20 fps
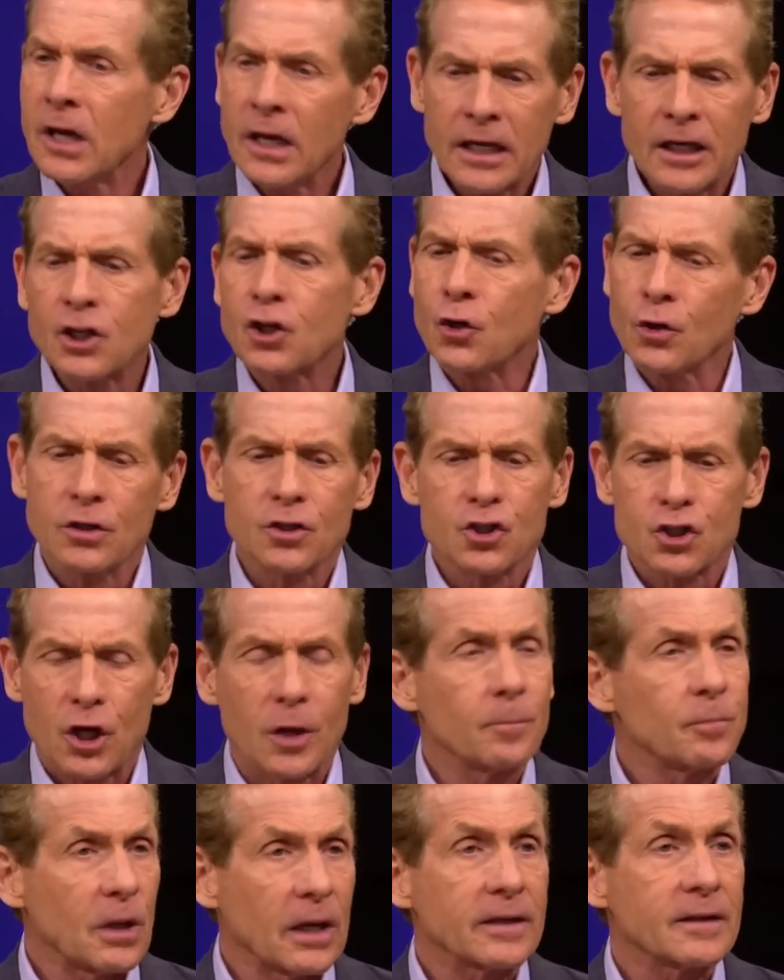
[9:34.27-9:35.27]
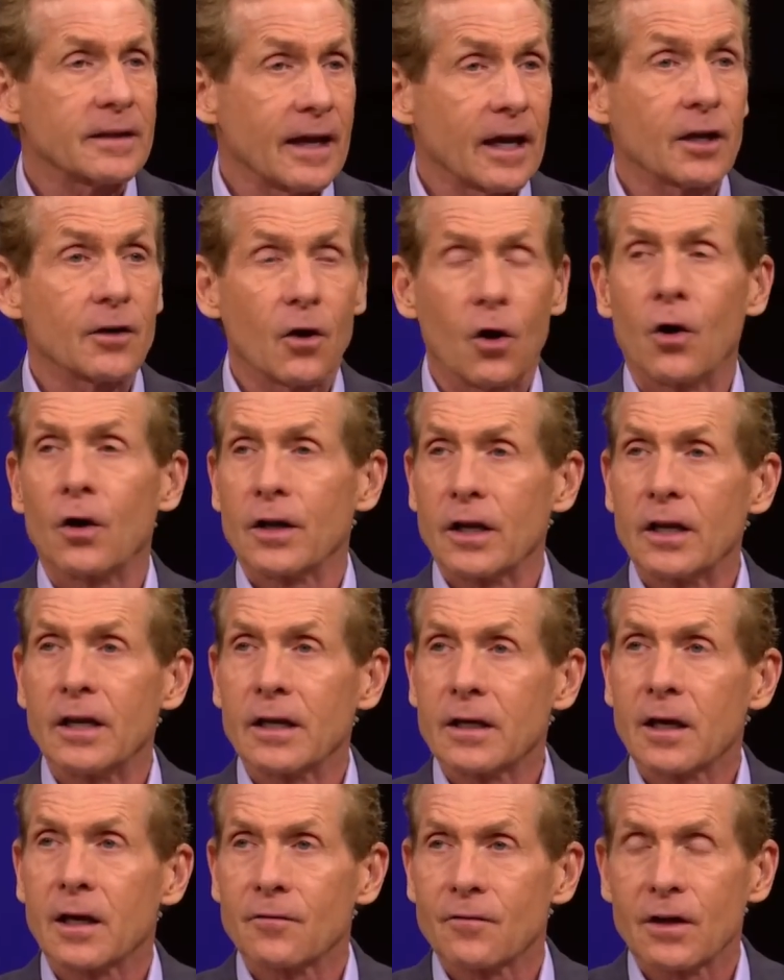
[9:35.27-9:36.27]
He couldn't jump like that. But skip the
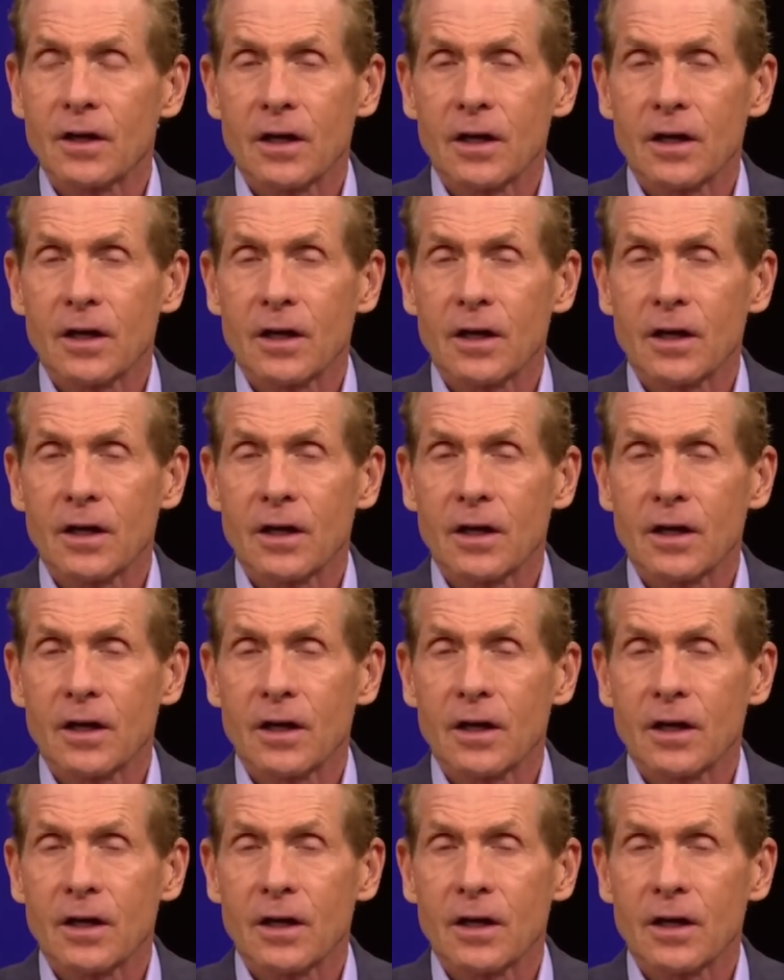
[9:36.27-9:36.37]
cap.